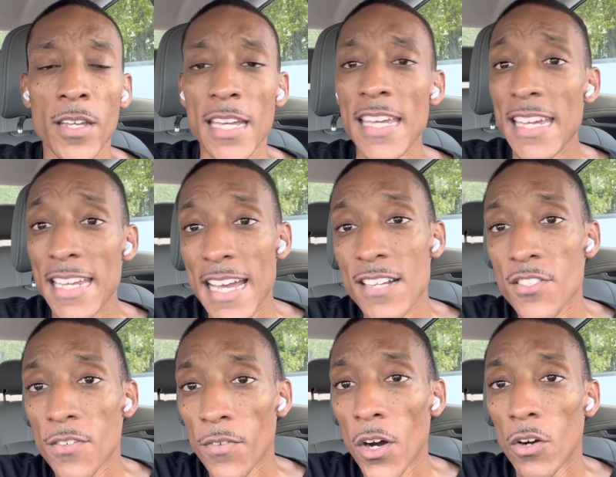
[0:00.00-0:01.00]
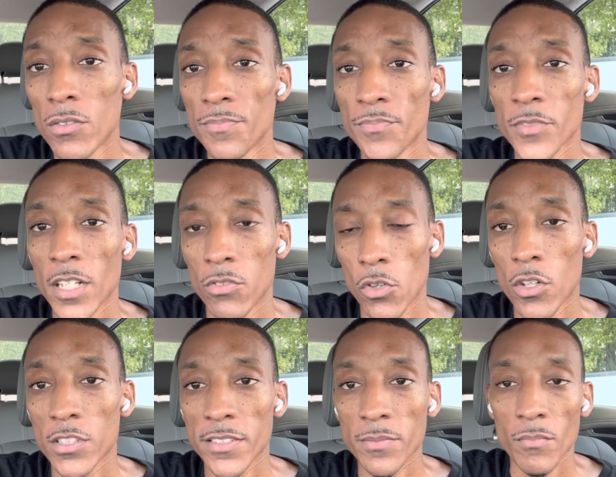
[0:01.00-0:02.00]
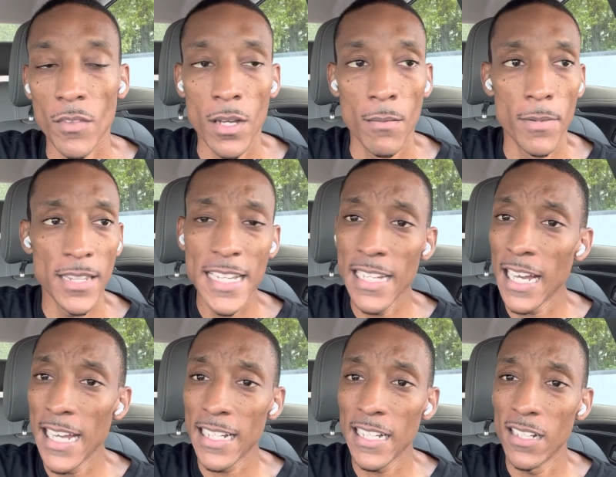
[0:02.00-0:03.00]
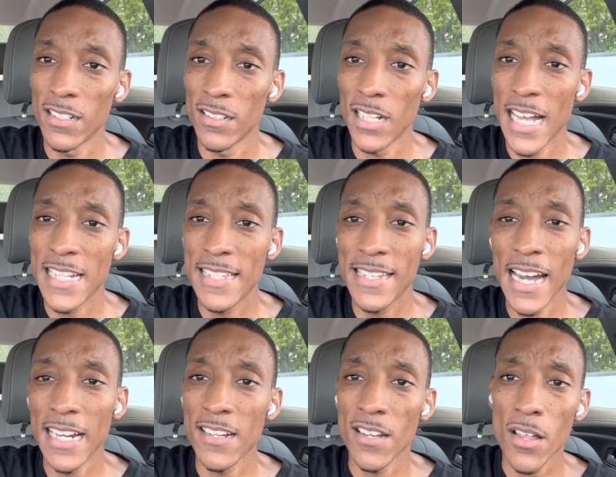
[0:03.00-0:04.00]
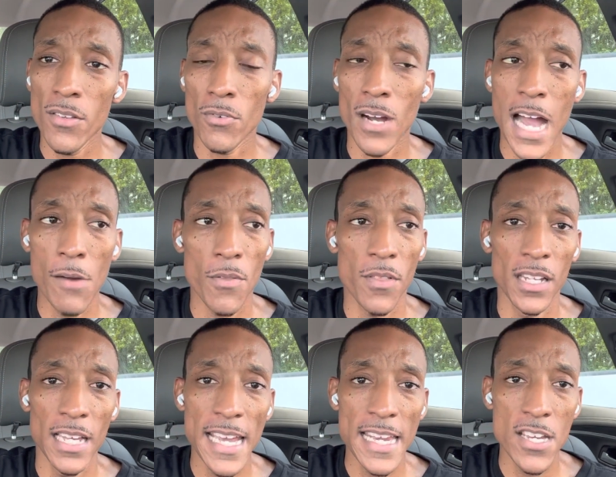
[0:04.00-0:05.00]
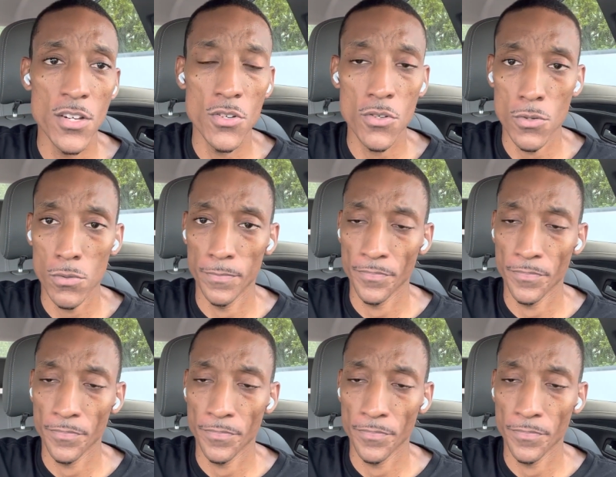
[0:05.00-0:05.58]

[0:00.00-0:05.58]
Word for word: He didn't answer the phone, of course. But then like I got another ride with a lady who